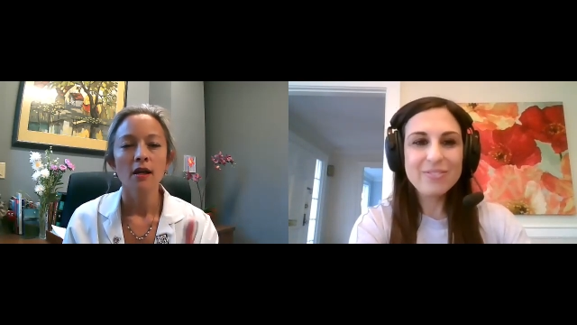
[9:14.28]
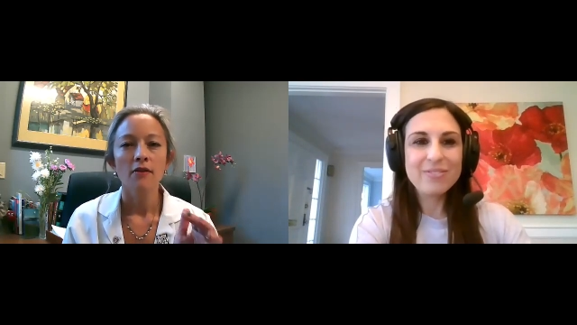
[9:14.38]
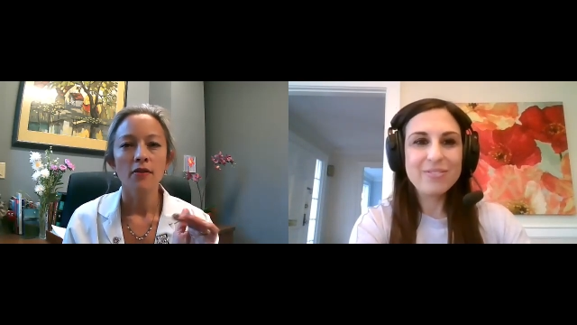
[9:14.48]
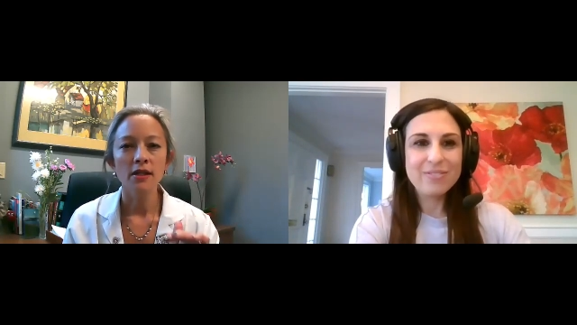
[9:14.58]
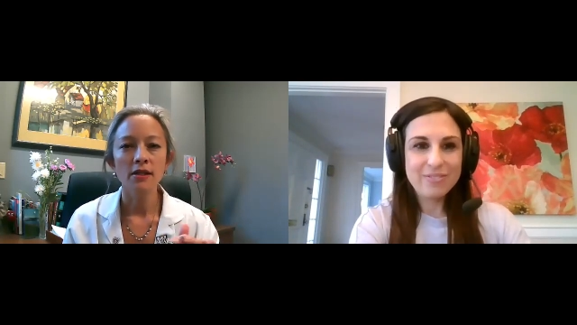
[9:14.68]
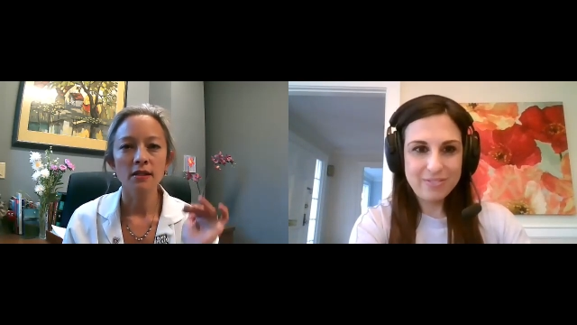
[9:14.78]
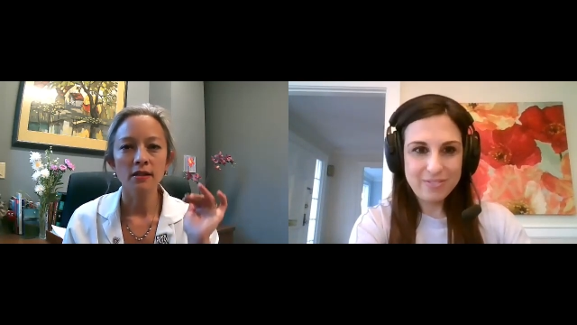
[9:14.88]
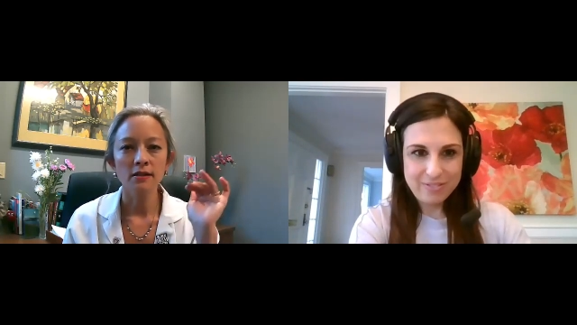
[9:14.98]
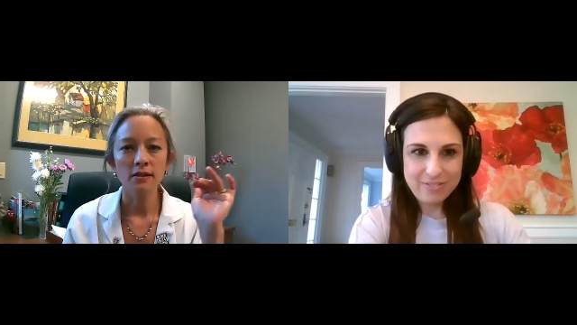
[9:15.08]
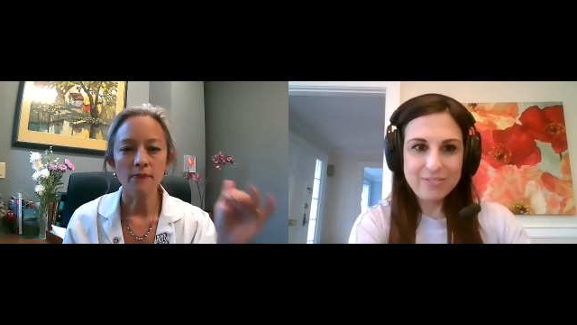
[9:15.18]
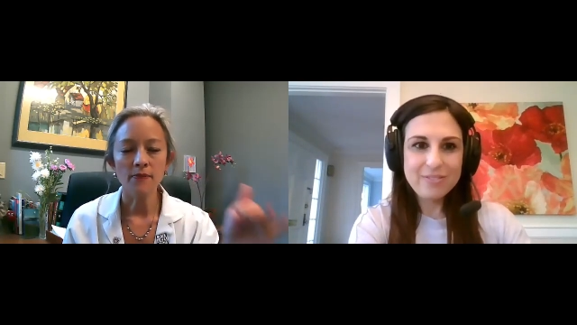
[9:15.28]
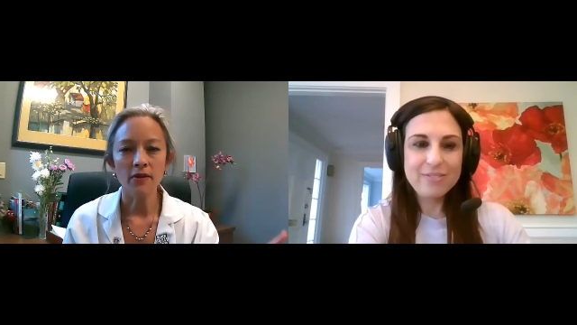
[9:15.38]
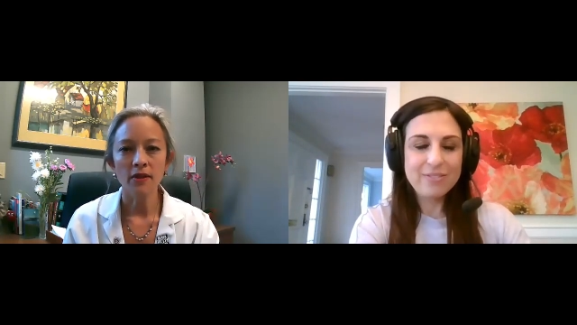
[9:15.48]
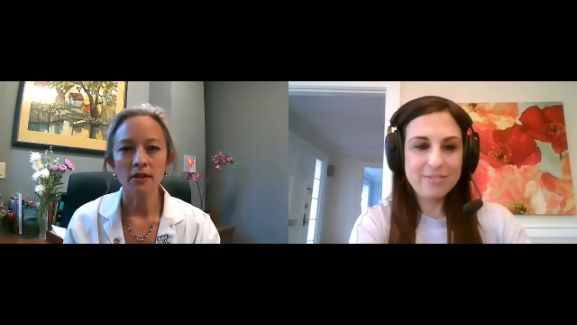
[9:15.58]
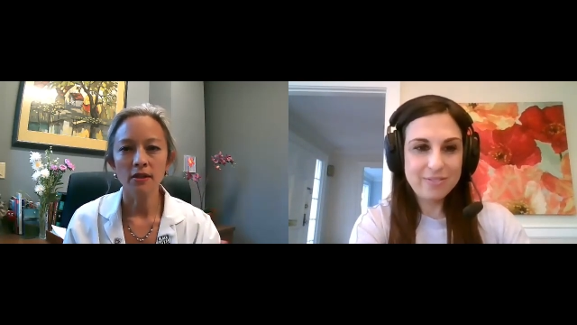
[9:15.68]
Speaker 1: this is something
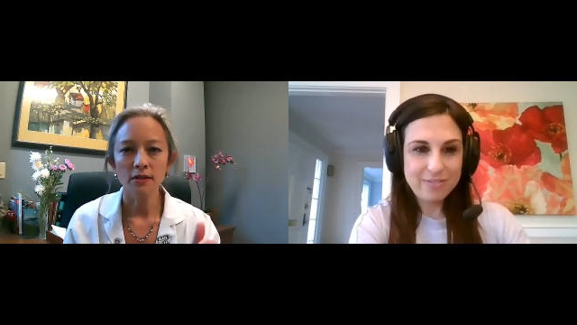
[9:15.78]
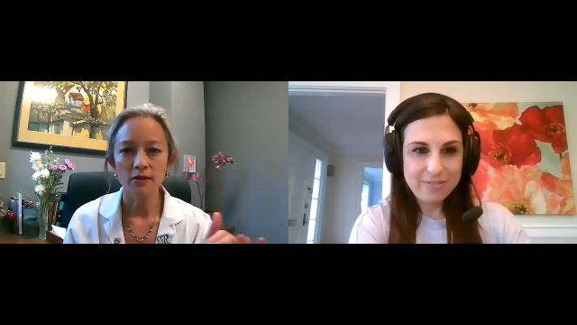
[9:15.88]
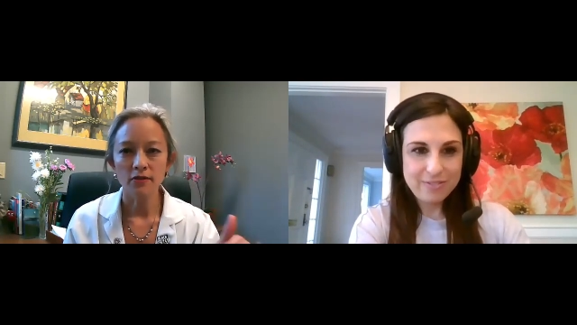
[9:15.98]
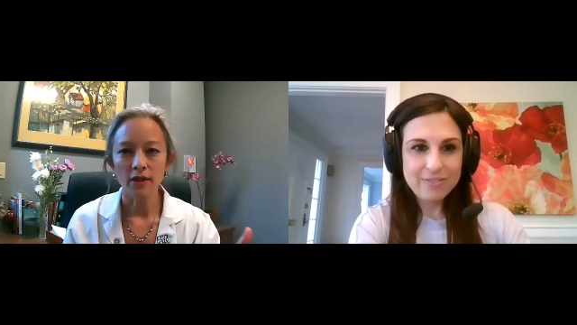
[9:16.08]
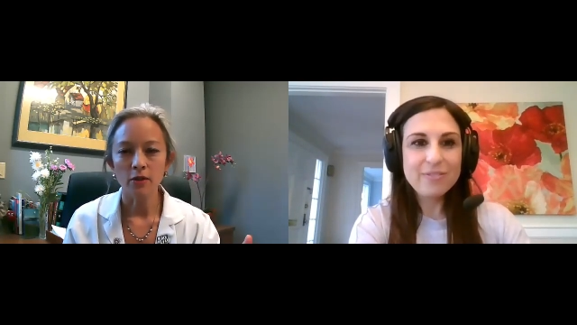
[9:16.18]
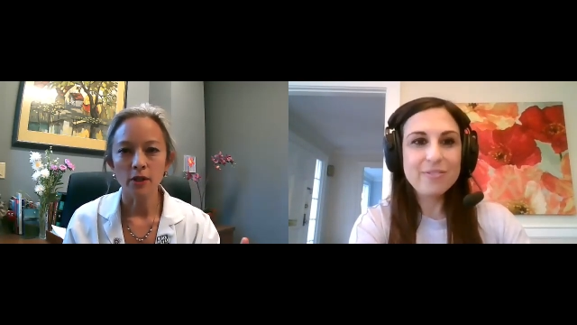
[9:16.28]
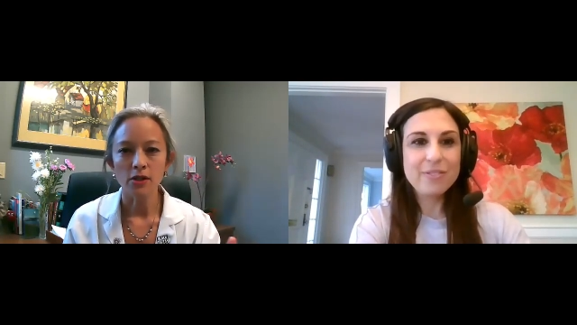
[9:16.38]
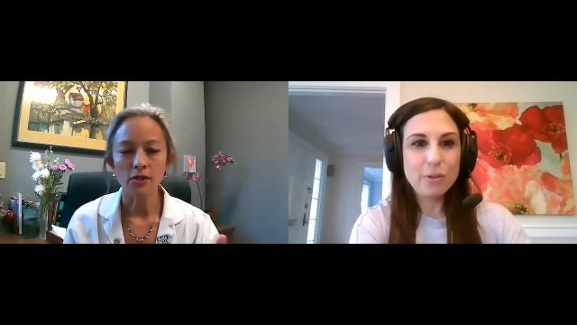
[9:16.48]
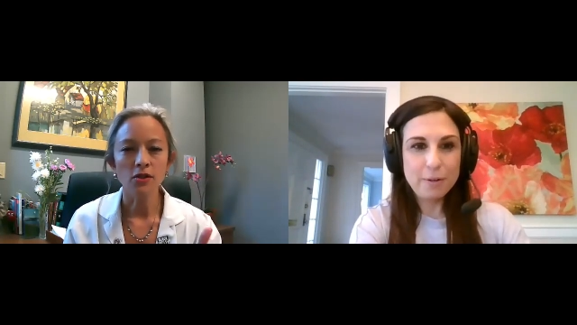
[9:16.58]
that needs evaluation.